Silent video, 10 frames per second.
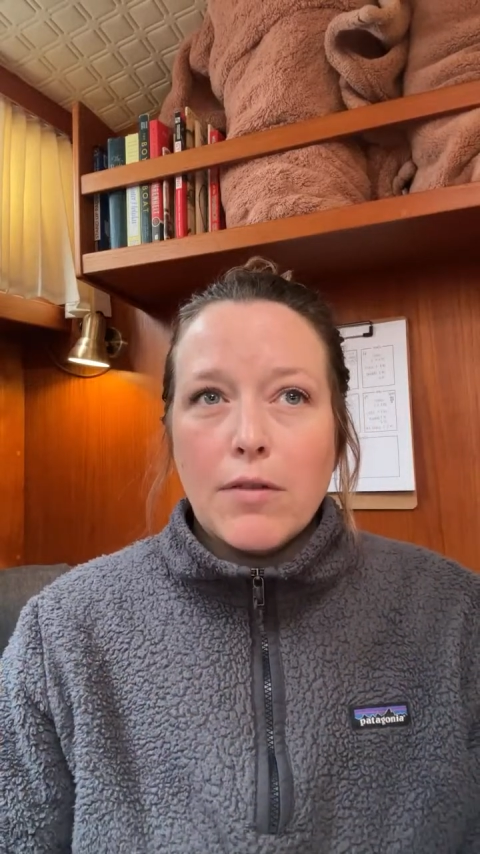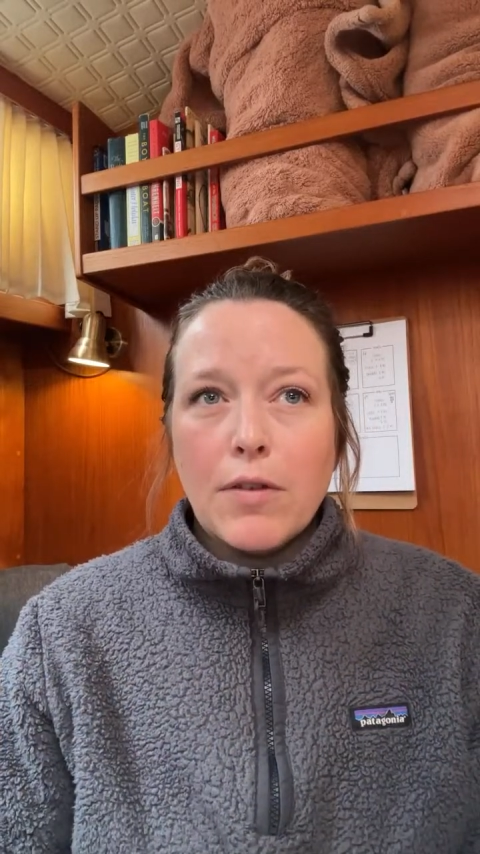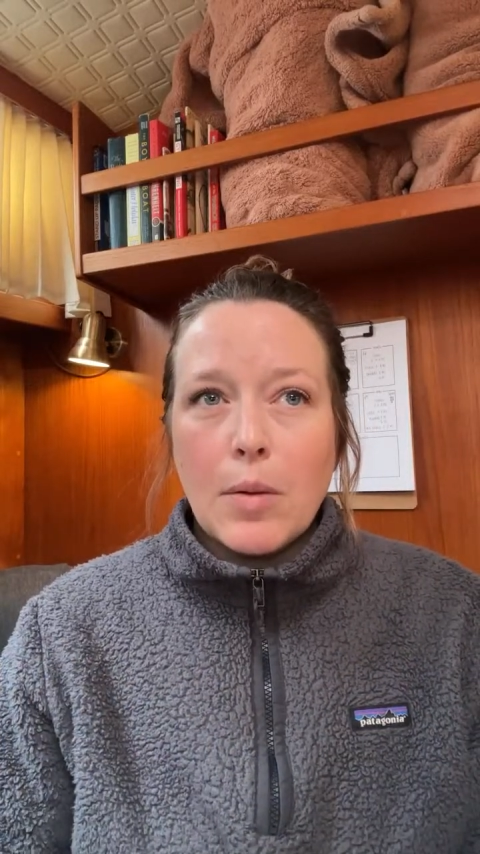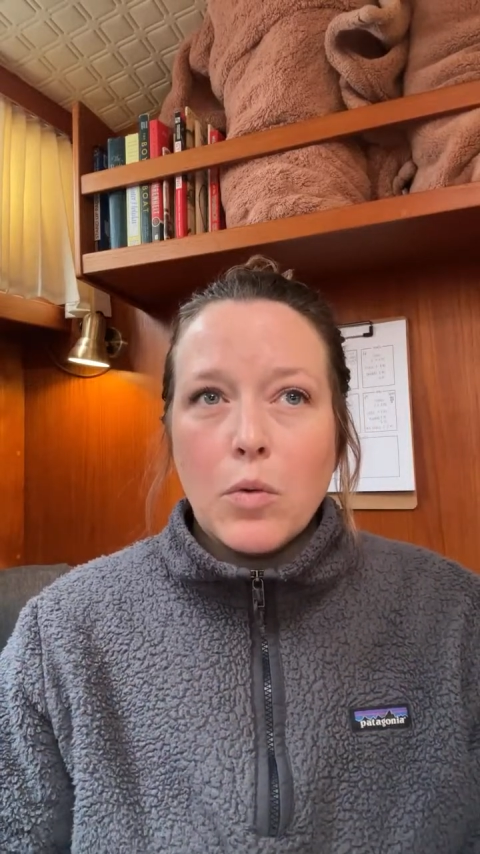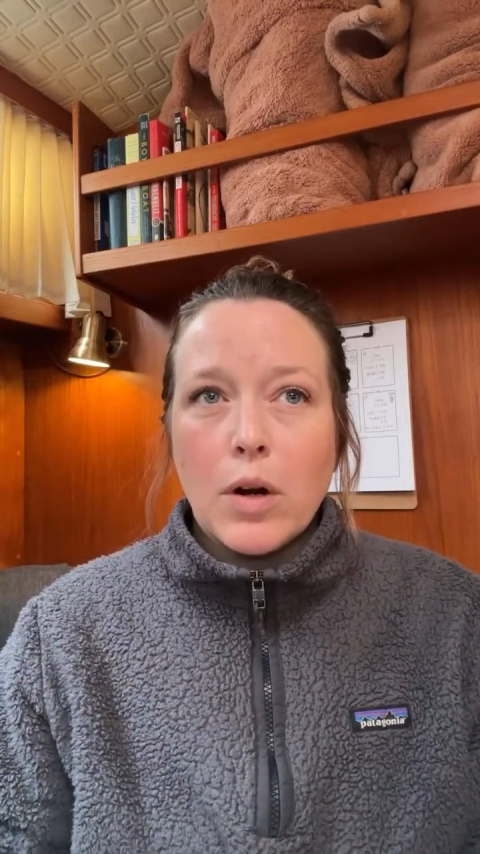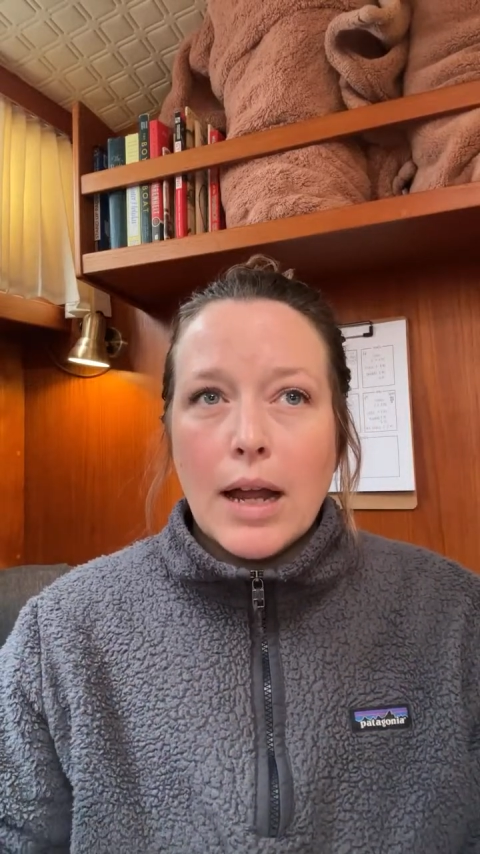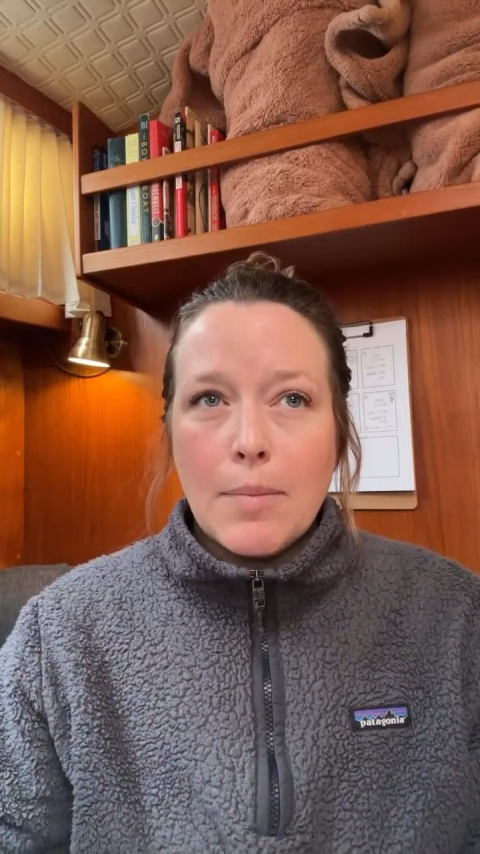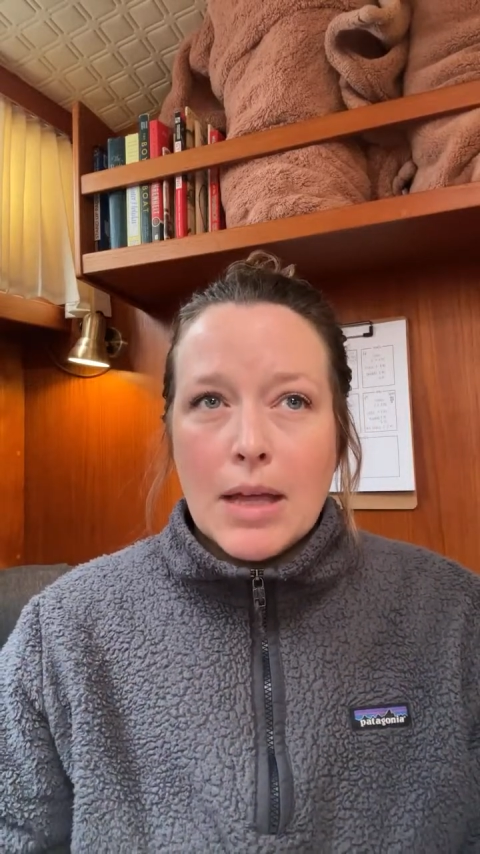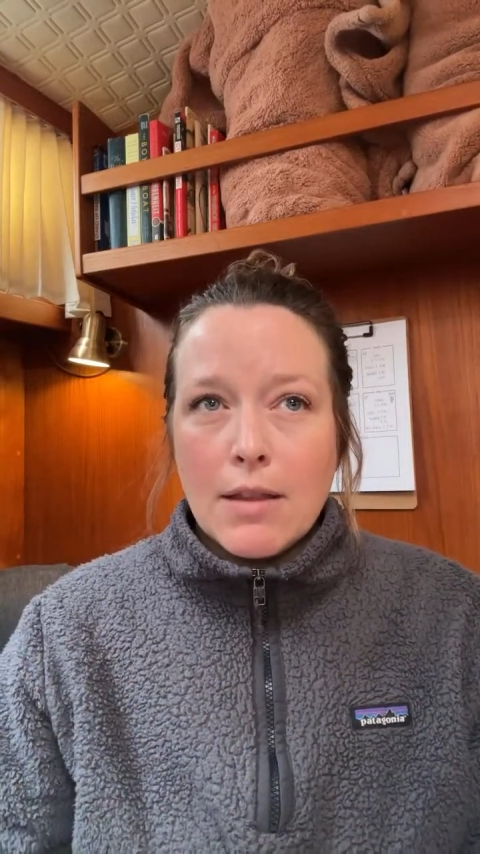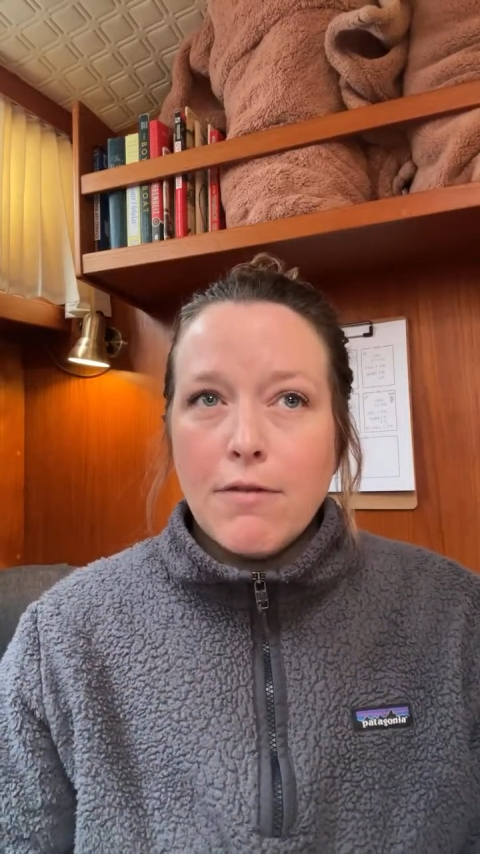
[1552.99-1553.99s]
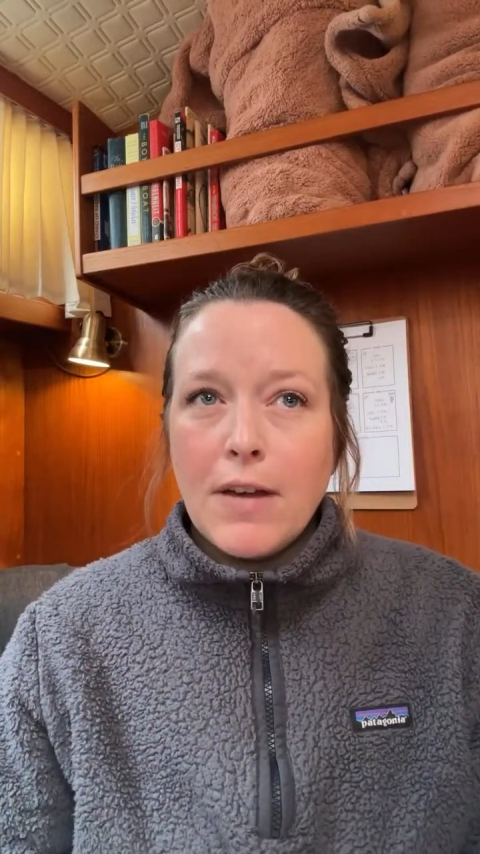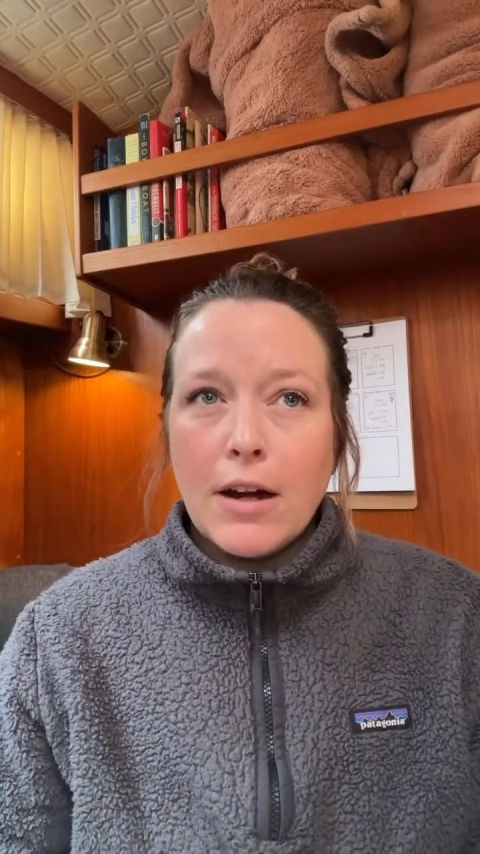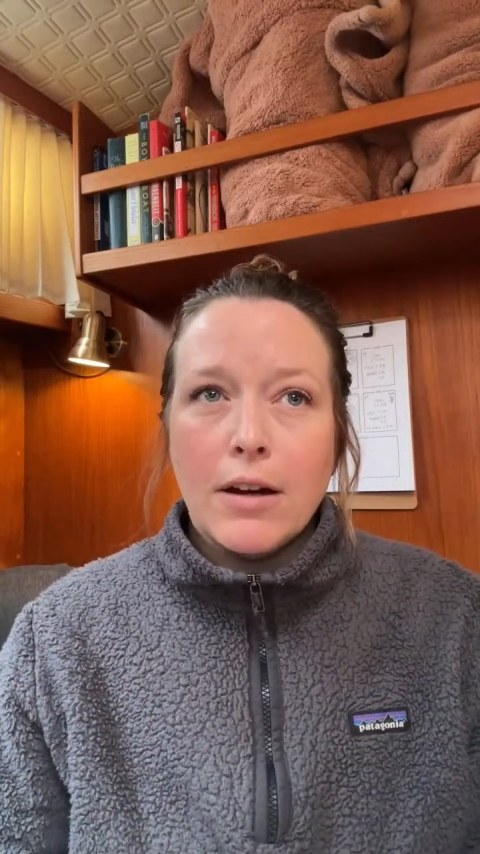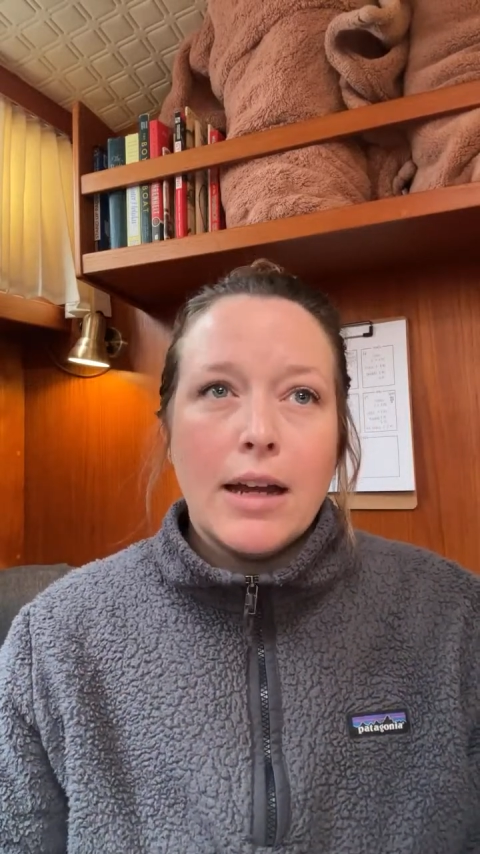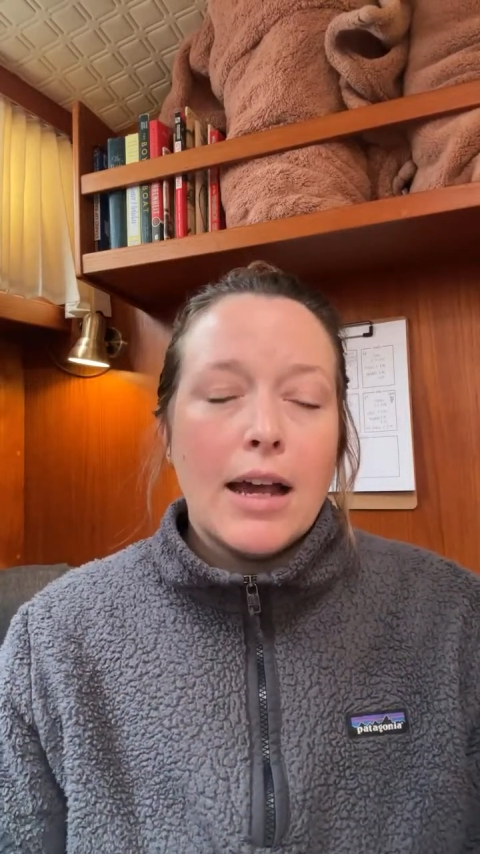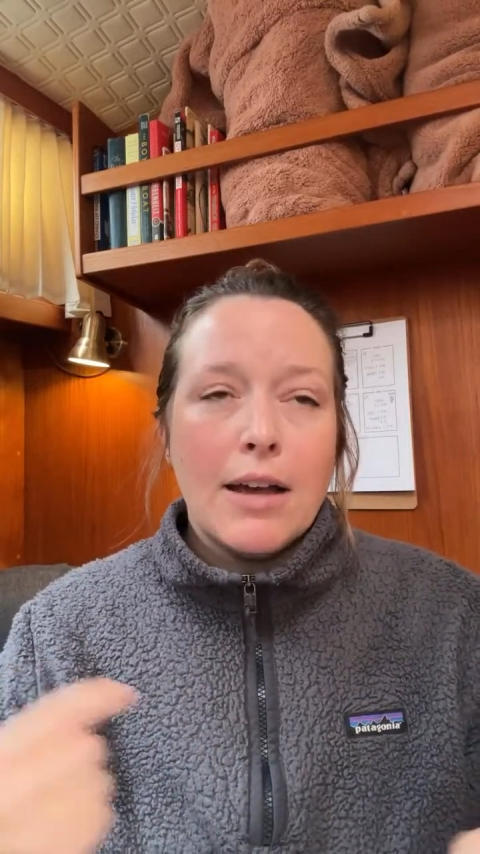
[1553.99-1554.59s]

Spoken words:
from where I'm in the ferry,